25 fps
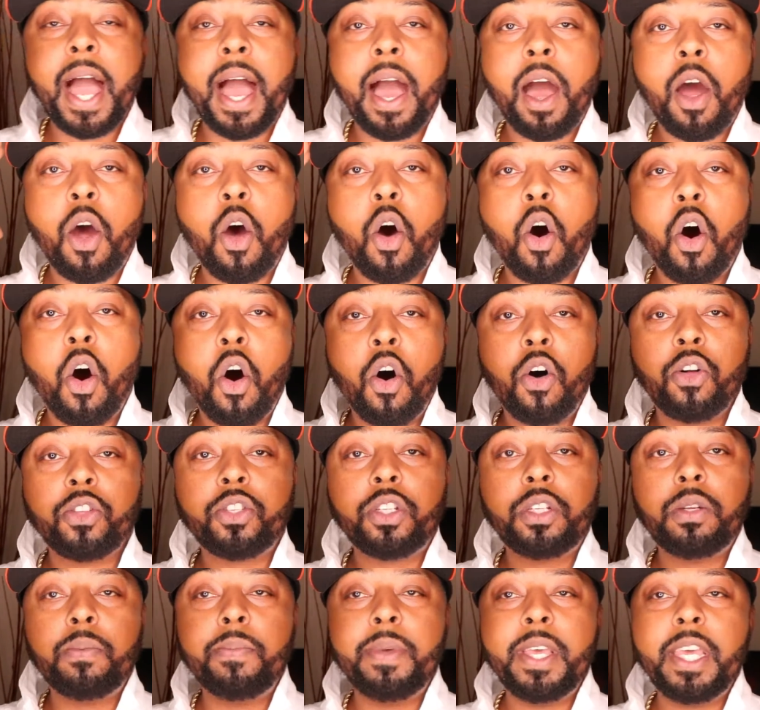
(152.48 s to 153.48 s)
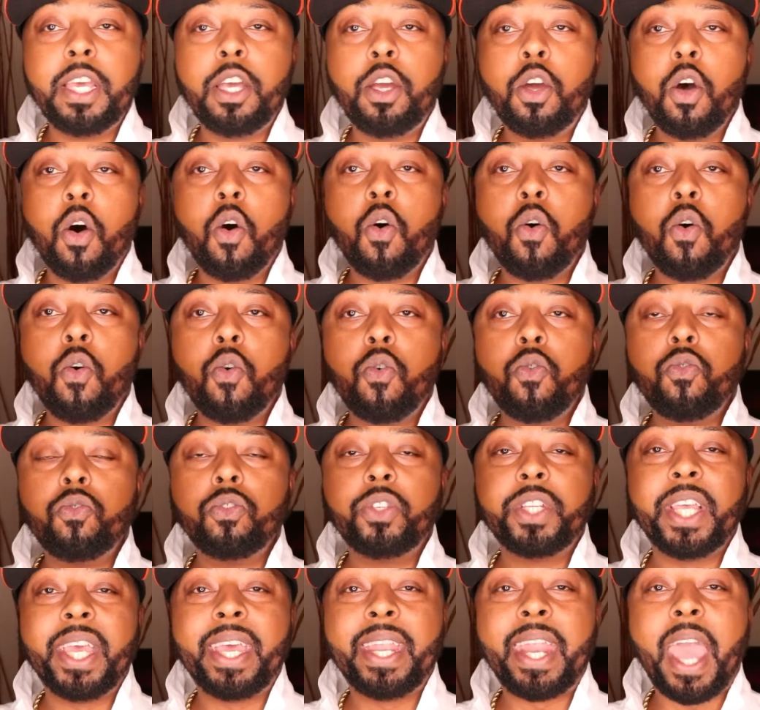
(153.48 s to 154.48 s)
our ultimate
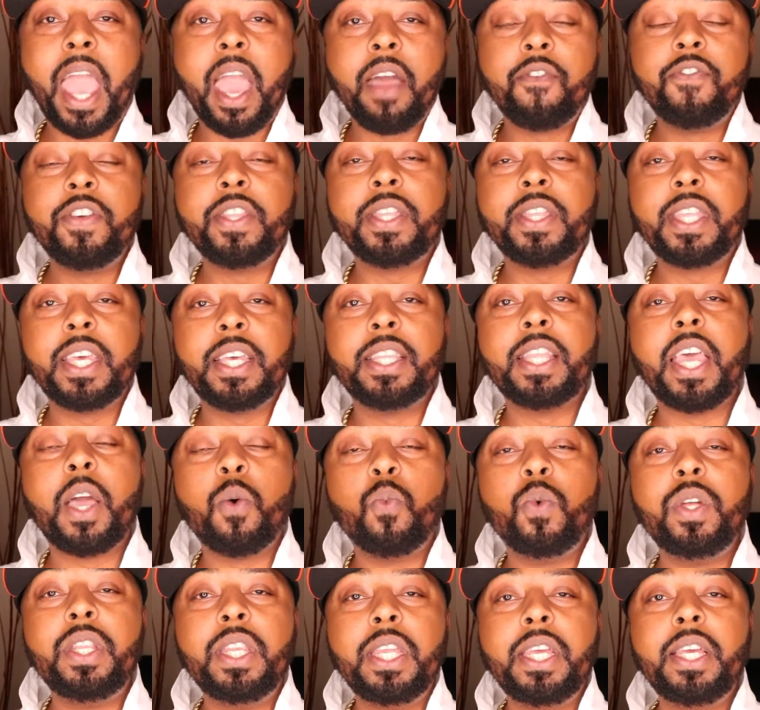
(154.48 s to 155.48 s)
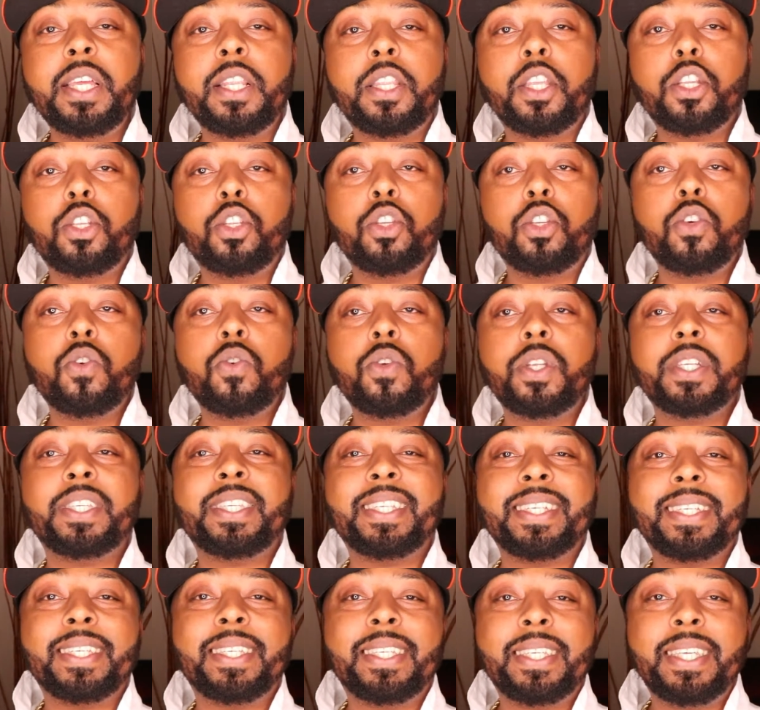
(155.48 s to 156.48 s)
goals and everything that we need to do to
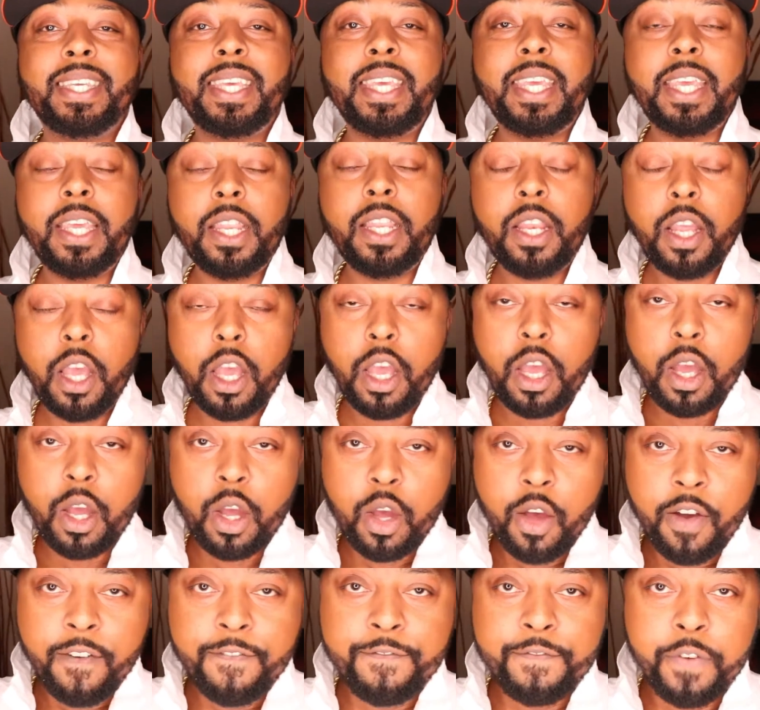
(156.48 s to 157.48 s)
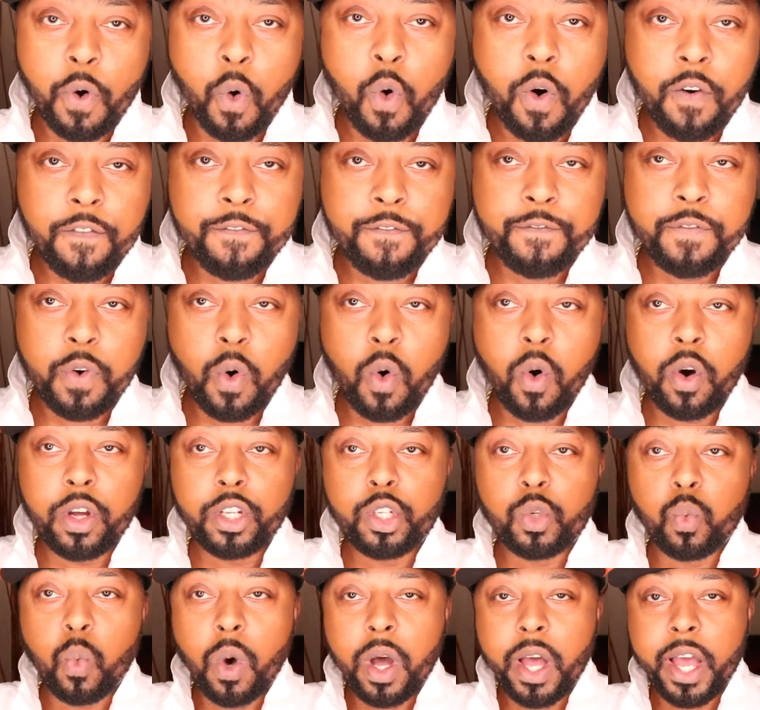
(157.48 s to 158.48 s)
succeed full
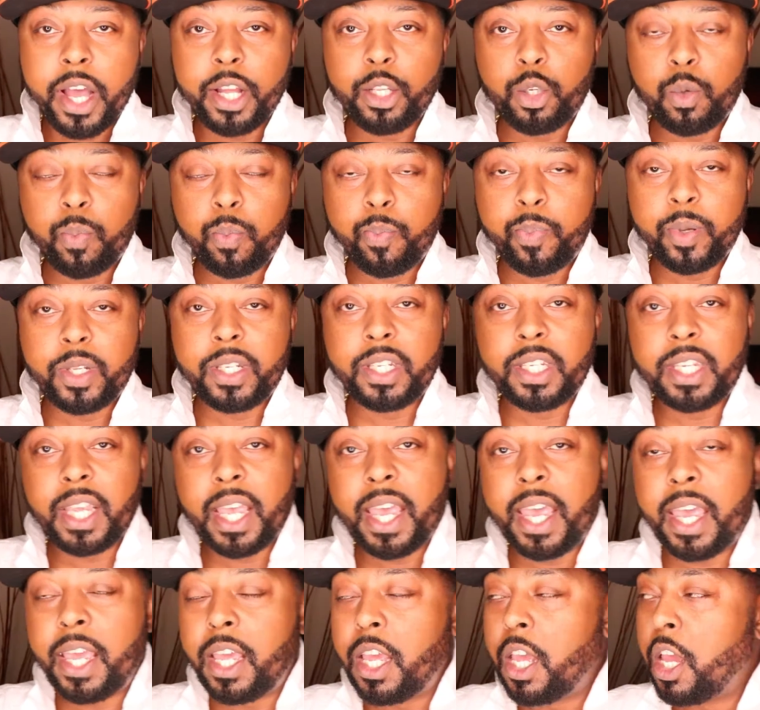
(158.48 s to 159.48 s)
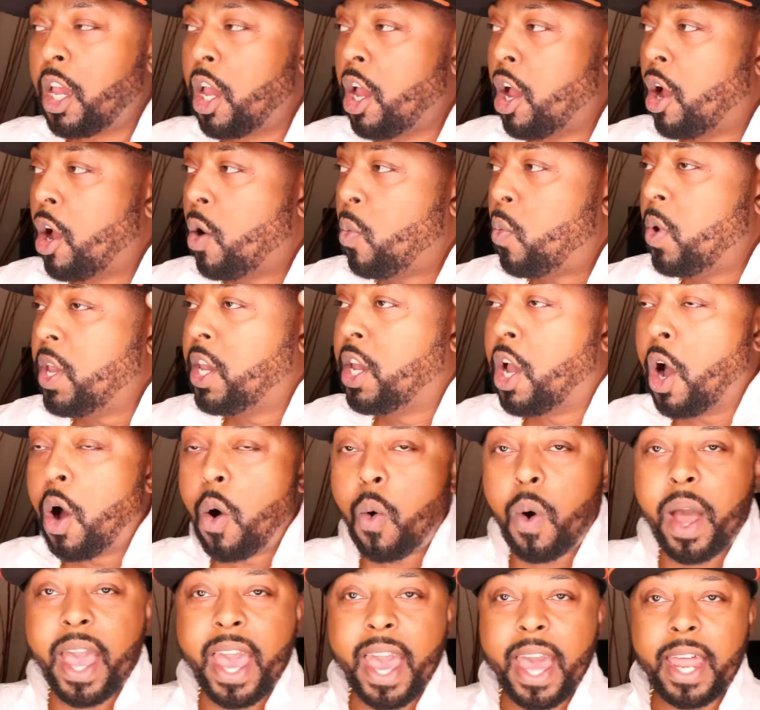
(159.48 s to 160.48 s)
force, 100%. We
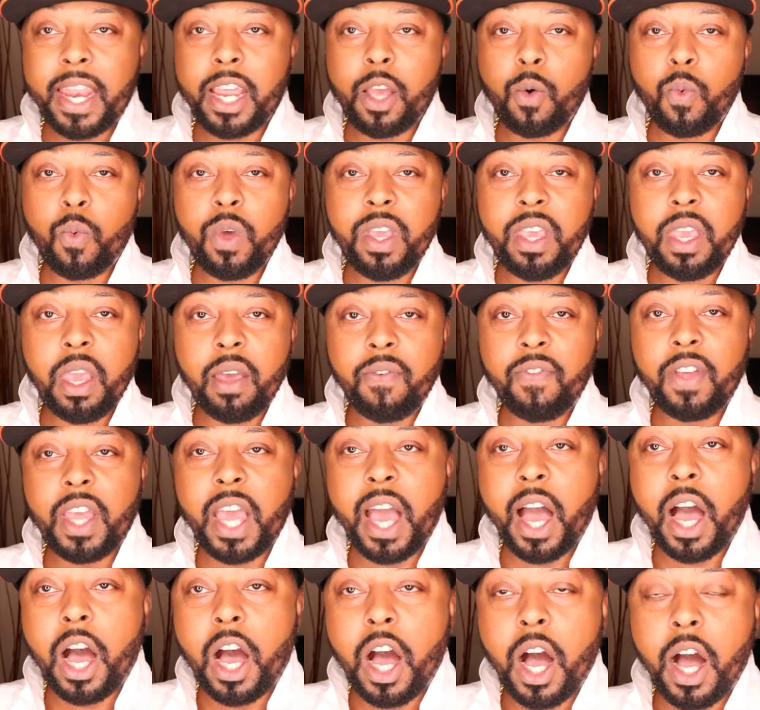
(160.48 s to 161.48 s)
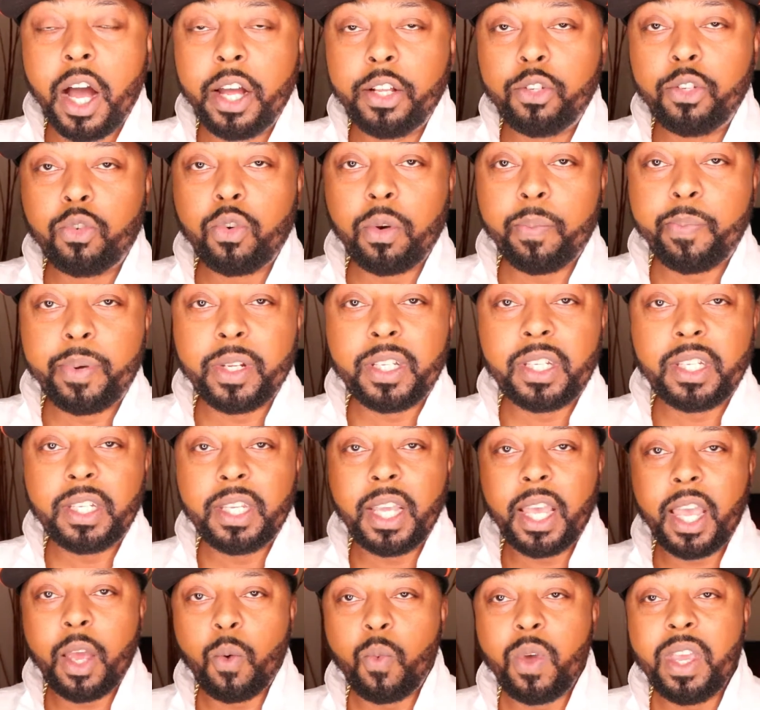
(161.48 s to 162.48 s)
go at it, we give it
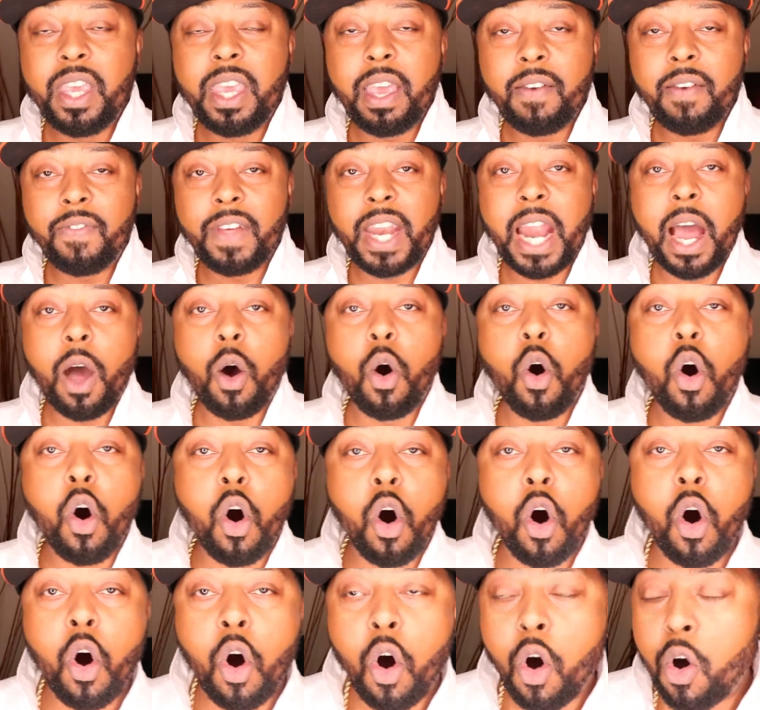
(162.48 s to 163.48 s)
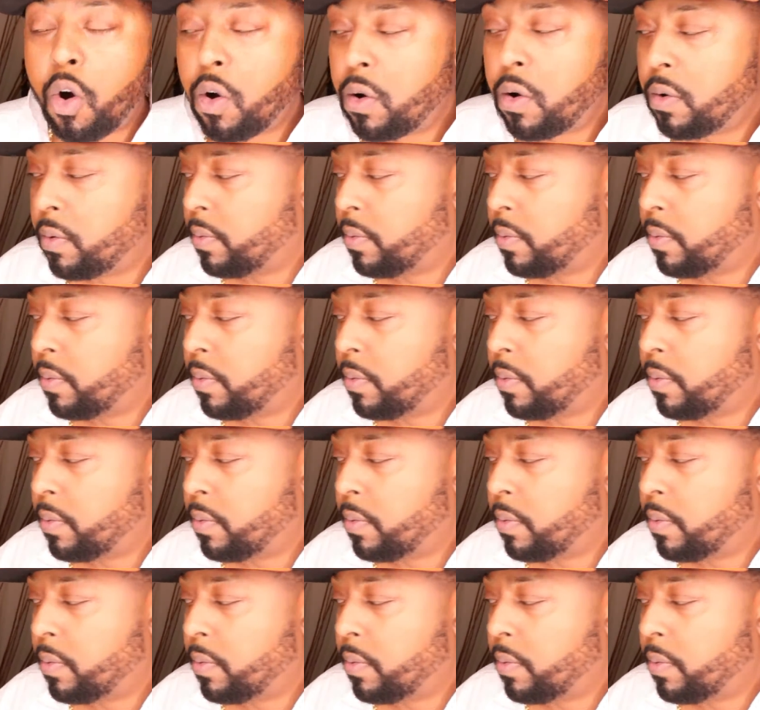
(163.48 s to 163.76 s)
100%, we give it our all.